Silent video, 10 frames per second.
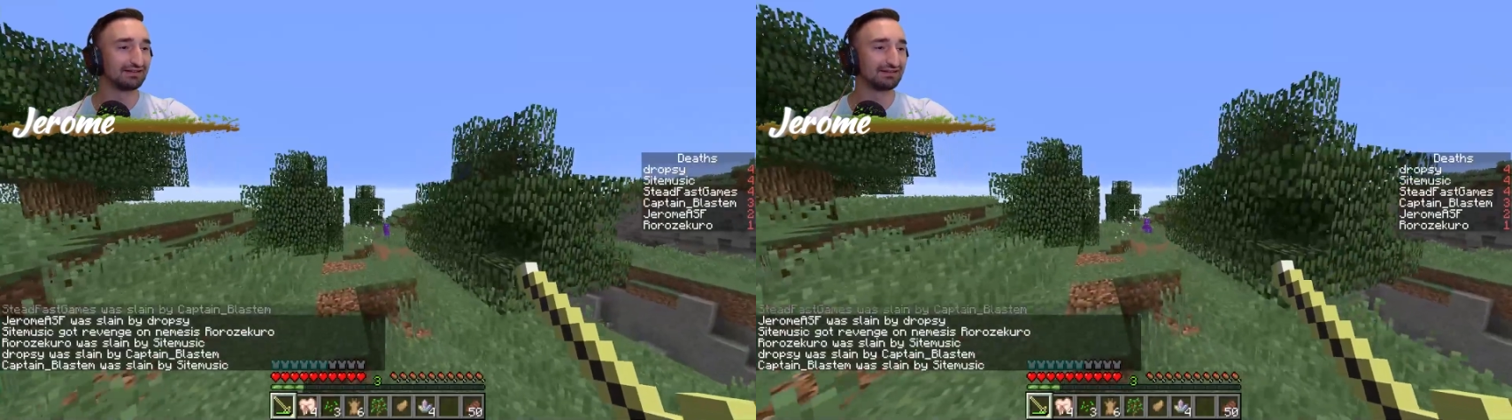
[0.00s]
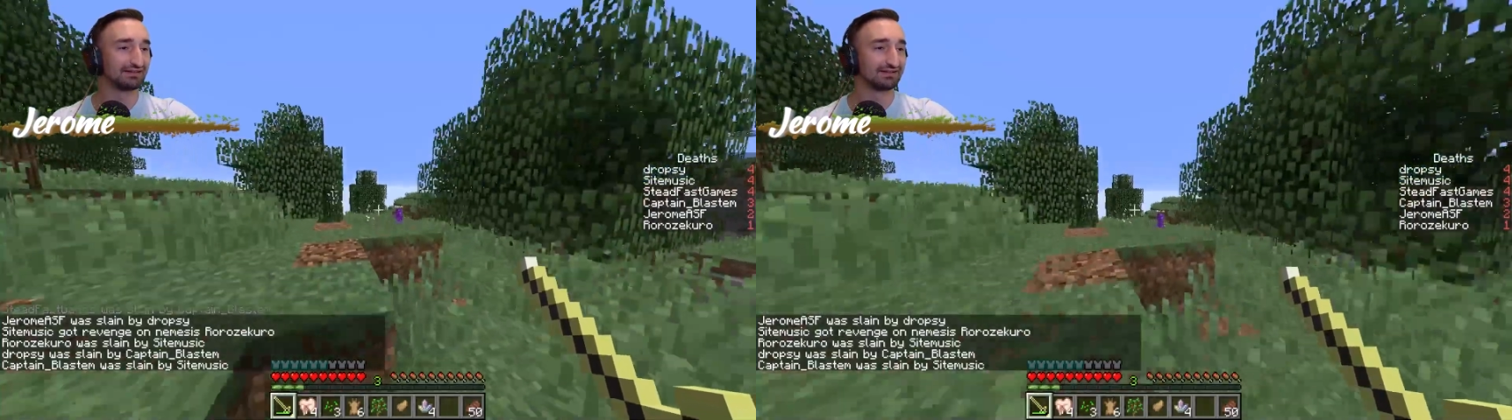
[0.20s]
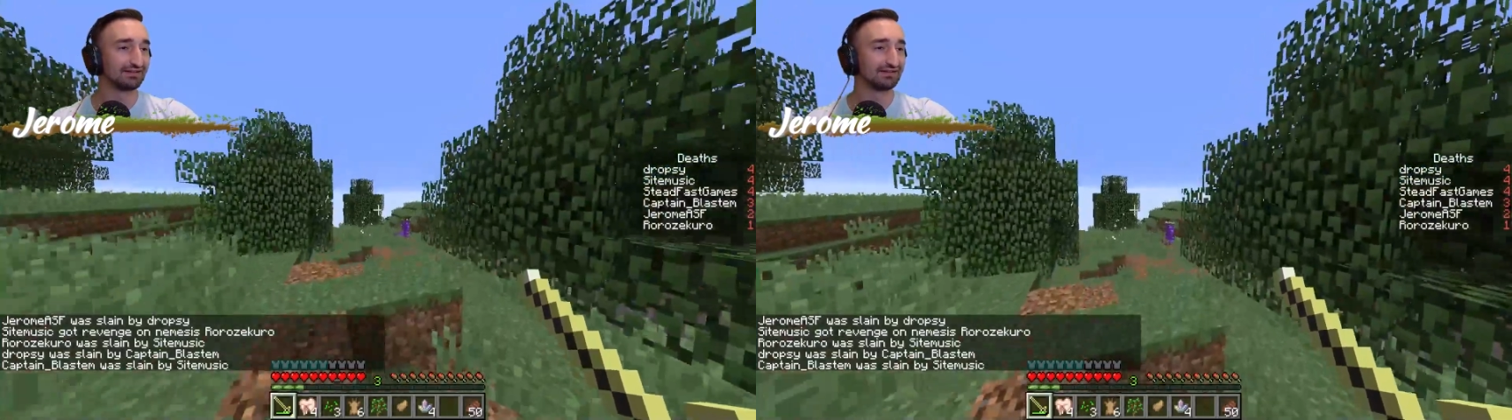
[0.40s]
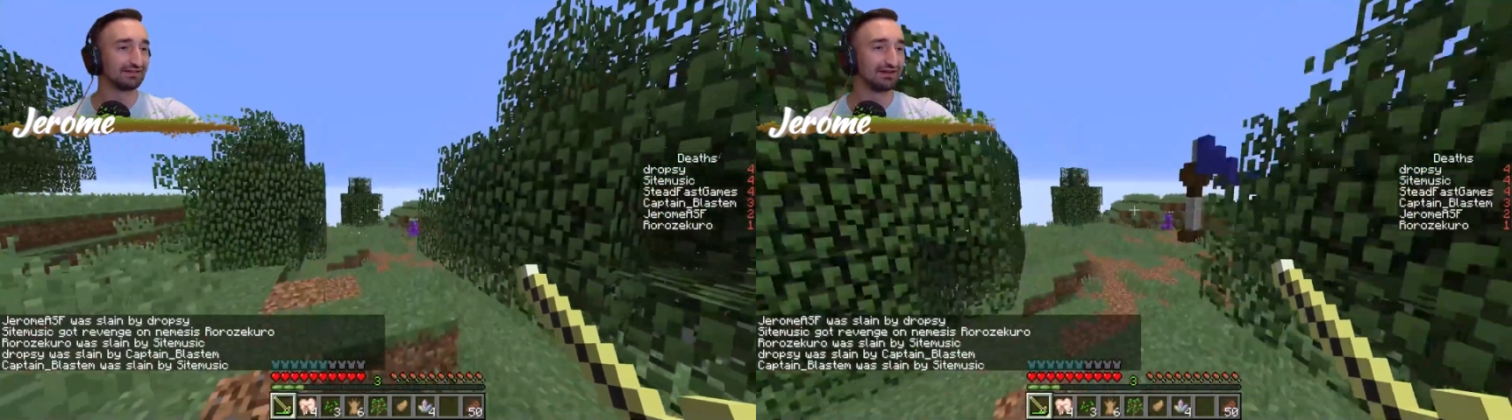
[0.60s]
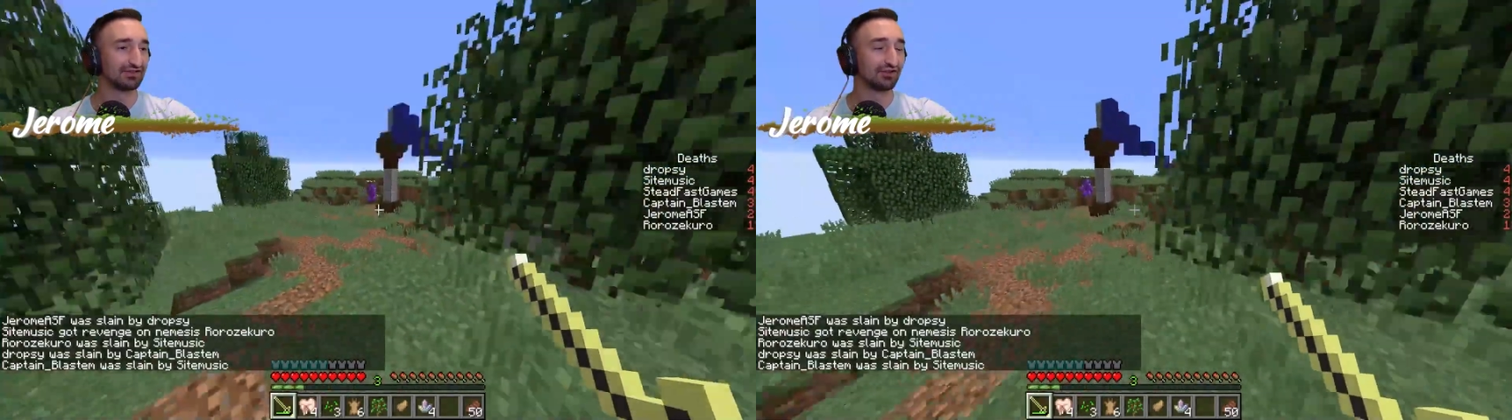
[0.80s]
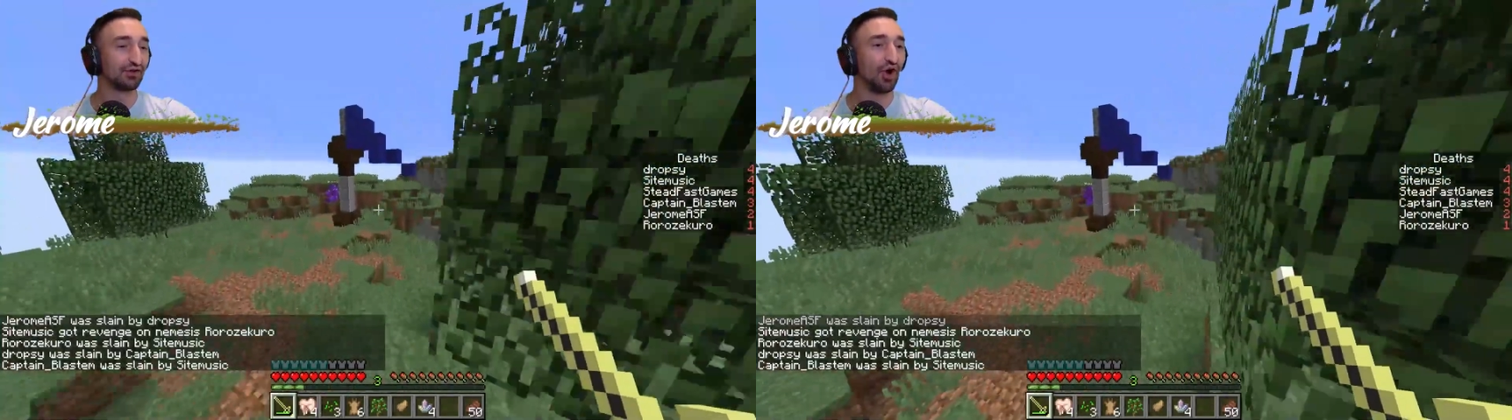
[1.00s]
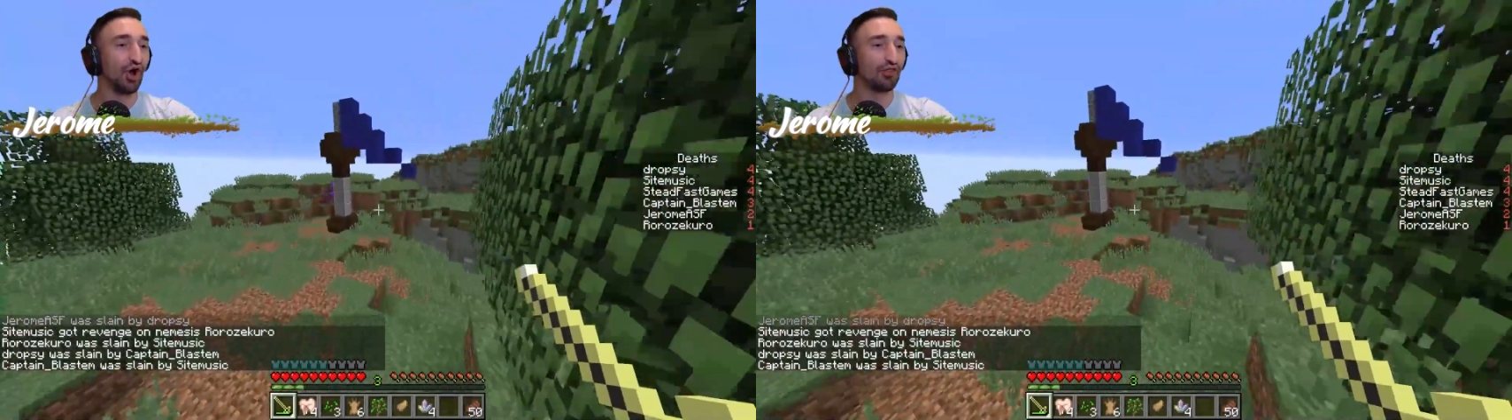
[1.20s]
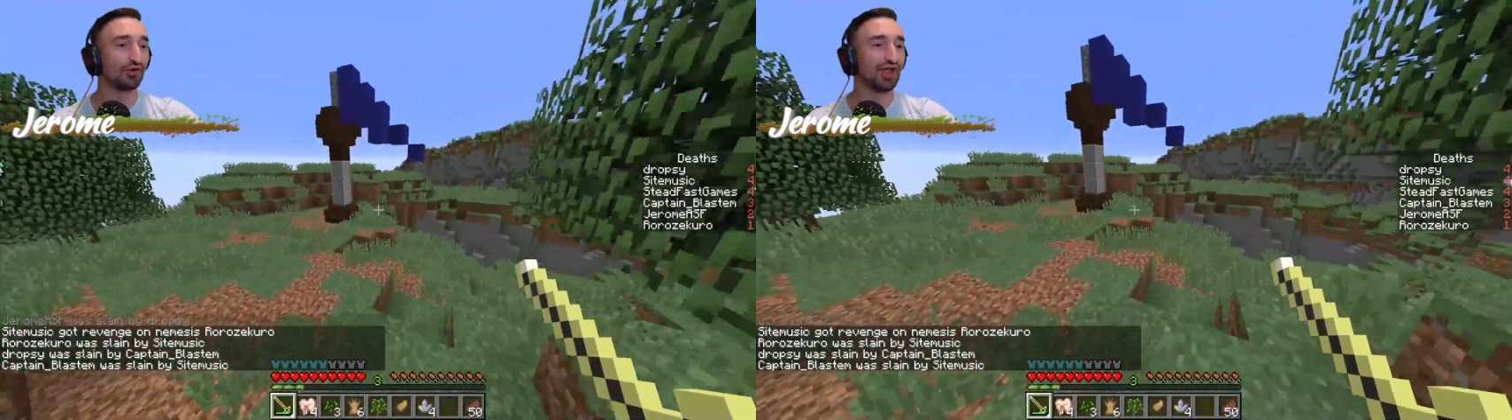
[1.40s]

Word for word: and Stead. So they're all in their